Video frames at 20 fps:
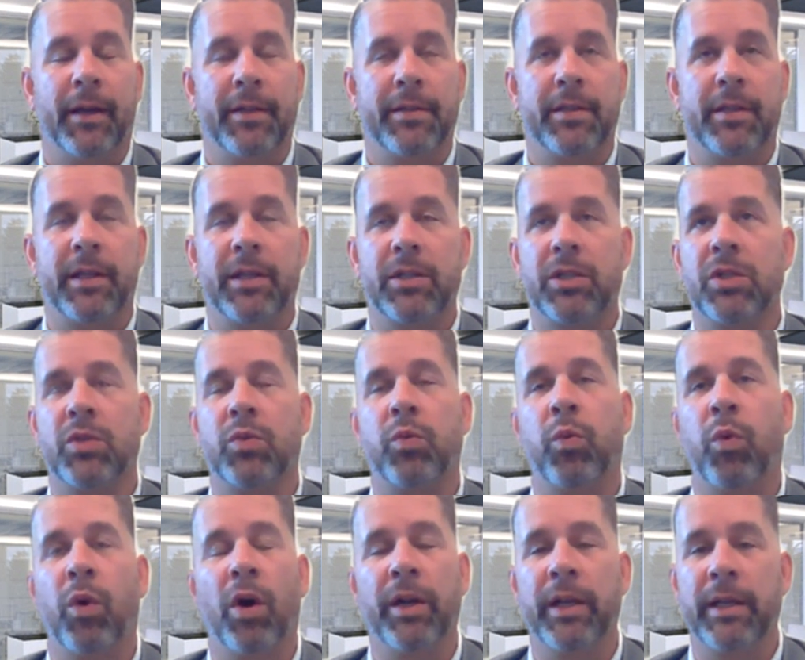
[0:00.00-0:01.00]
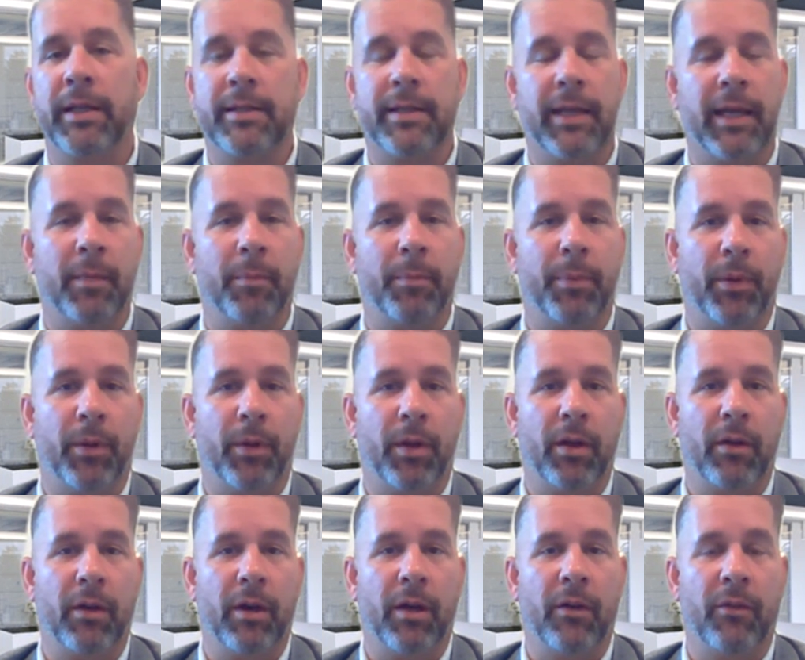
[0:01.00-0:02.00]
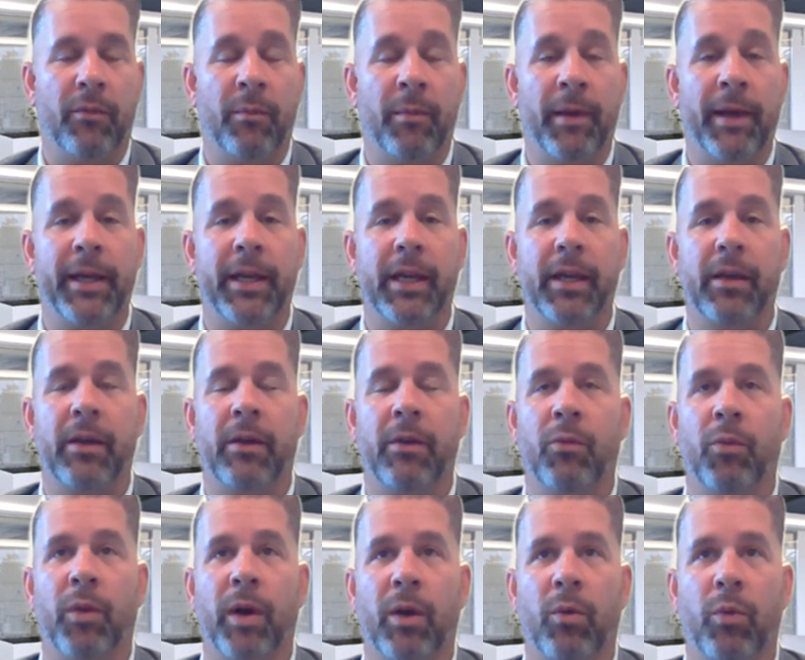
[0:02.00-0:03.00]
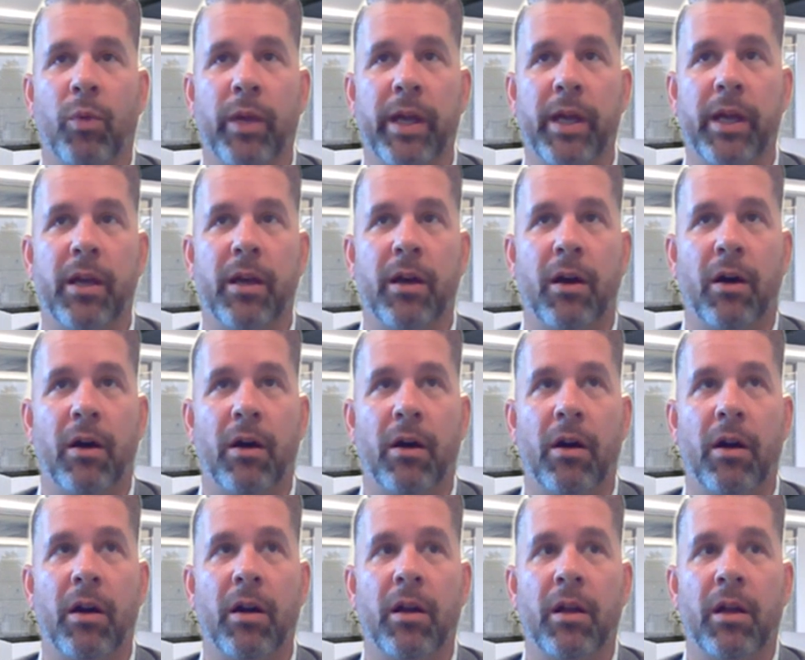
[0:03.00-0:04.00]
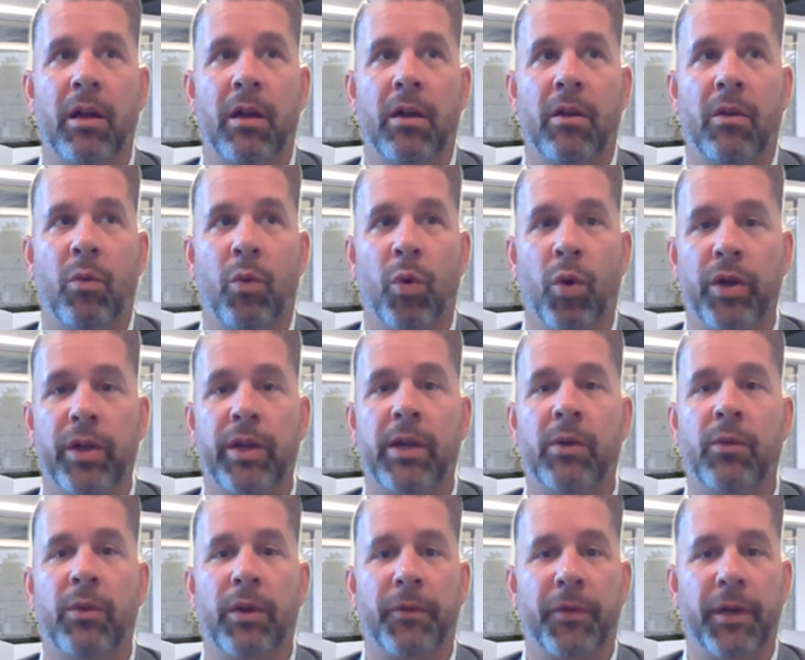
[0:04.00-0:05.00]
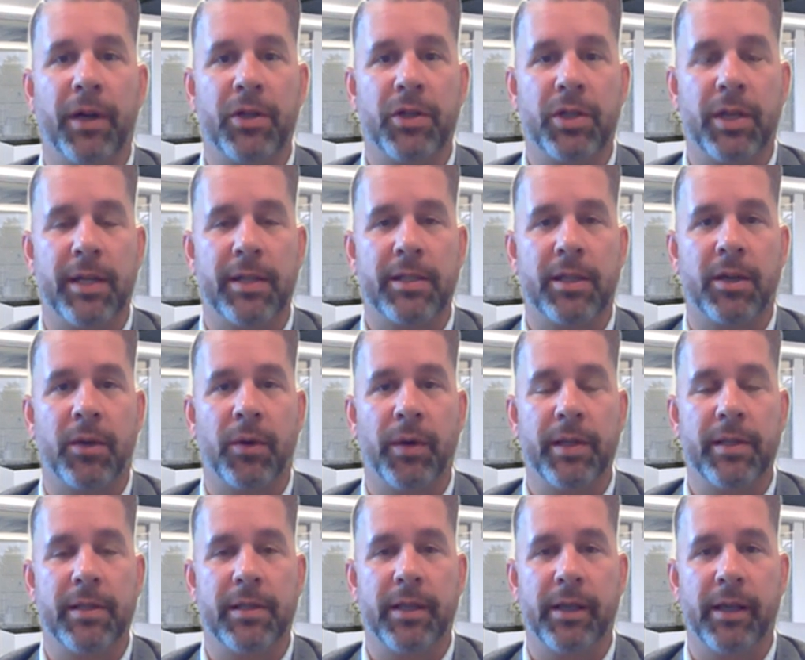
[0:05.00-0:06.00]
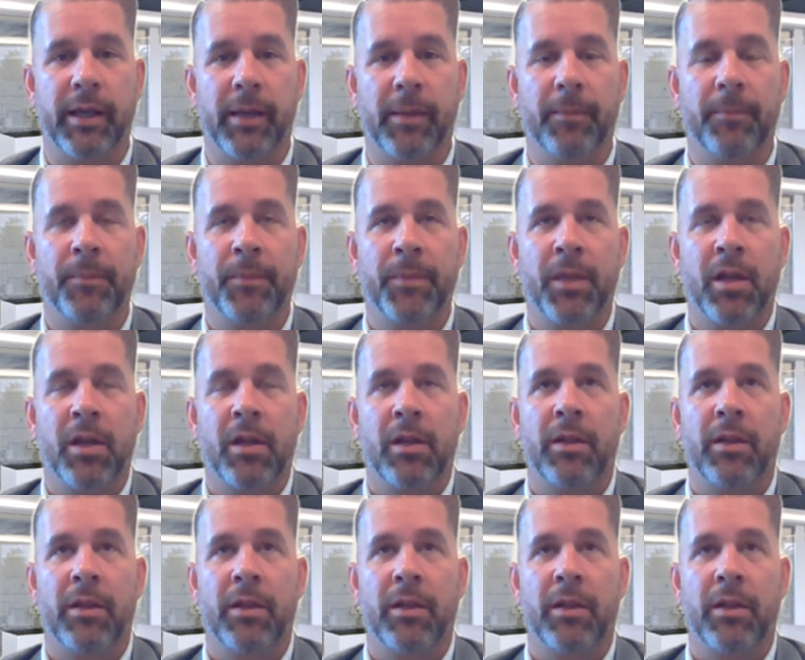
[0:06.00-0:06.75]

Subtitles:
So that's just one example of many and where we are working with Francesco and team.